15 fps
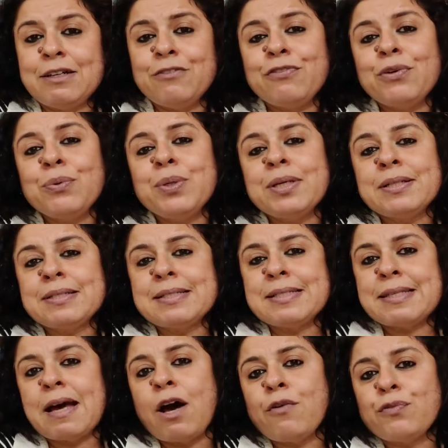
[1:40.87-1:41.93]
a few
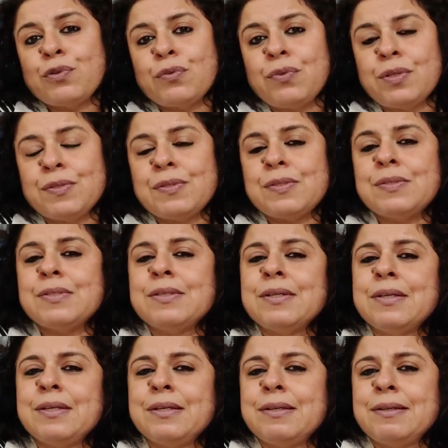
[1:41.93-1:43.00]
years after this,
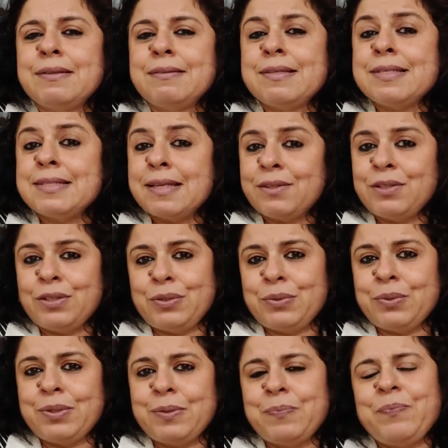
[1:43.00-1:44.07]
the
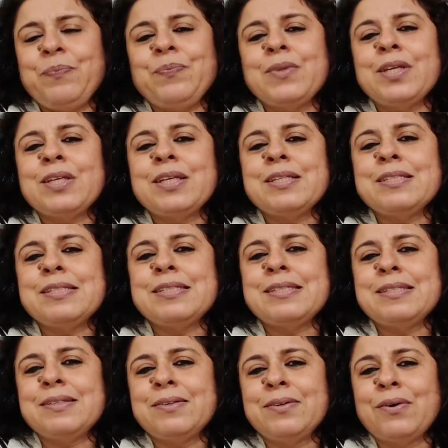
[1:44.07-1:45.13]
Satyug
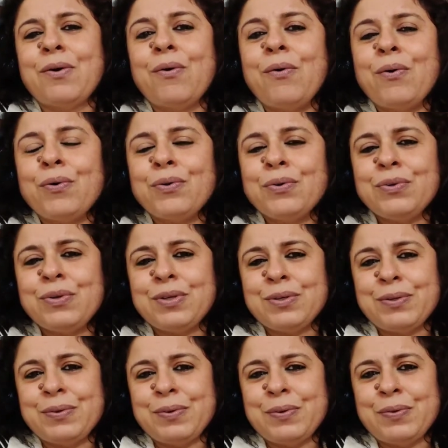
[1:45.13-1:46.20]
is on
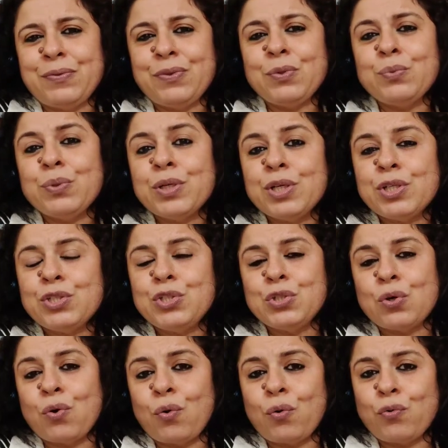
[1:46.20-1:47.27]
the verge
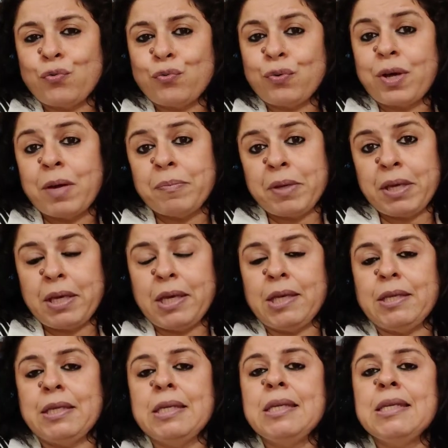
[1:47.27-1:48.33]
of coming
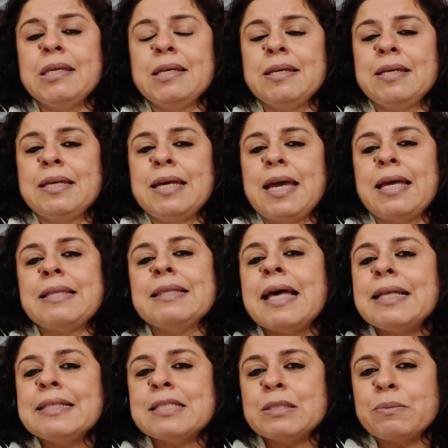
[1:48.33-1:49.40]
in. And
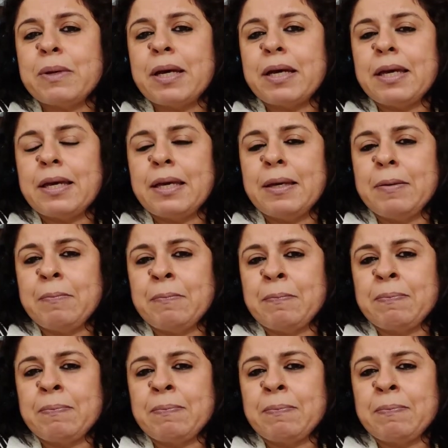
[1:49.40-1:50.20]
that's why